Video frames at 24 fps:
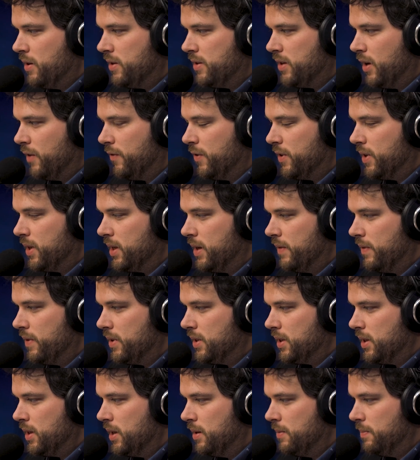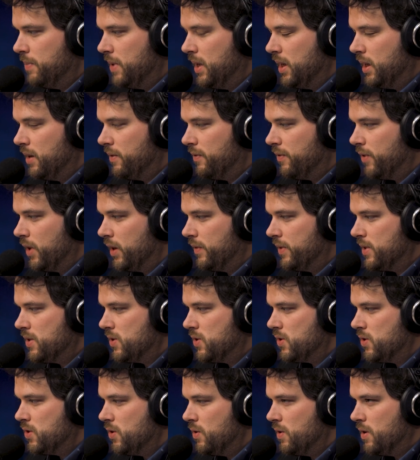yourself for the difference in being in front of a
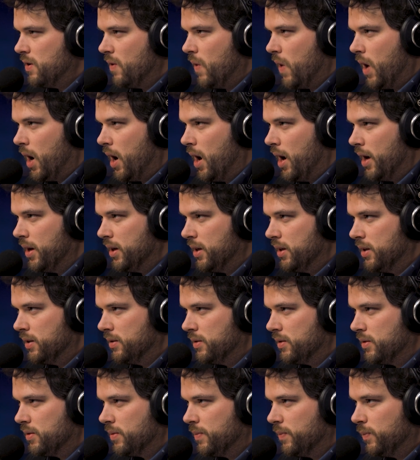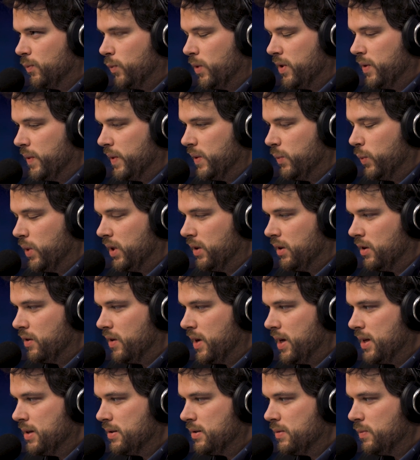studio audience with Will and
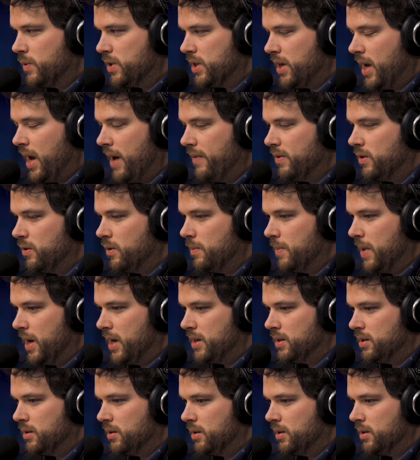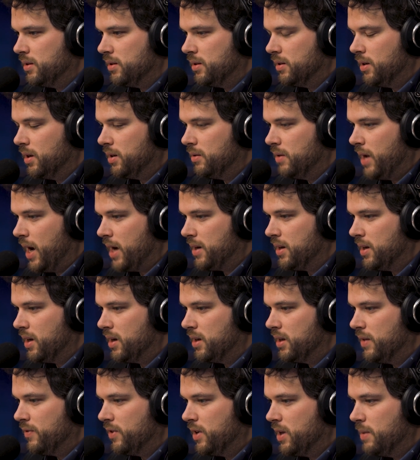Grace, which I have to imagine is uh, acting on
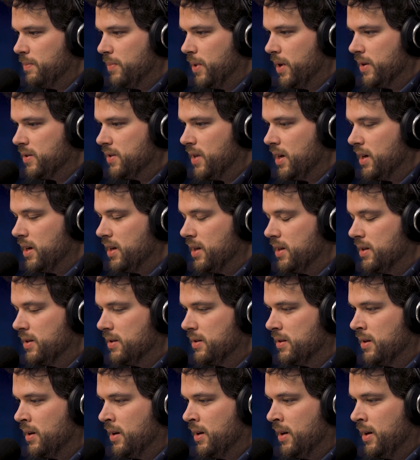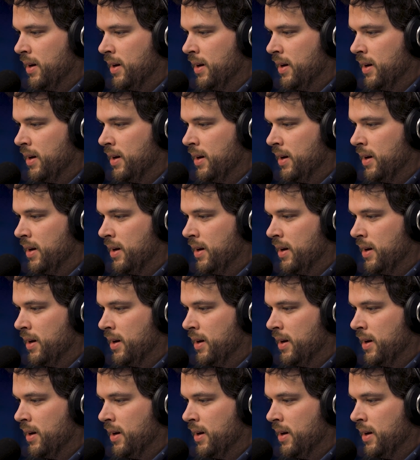a different impulse than it is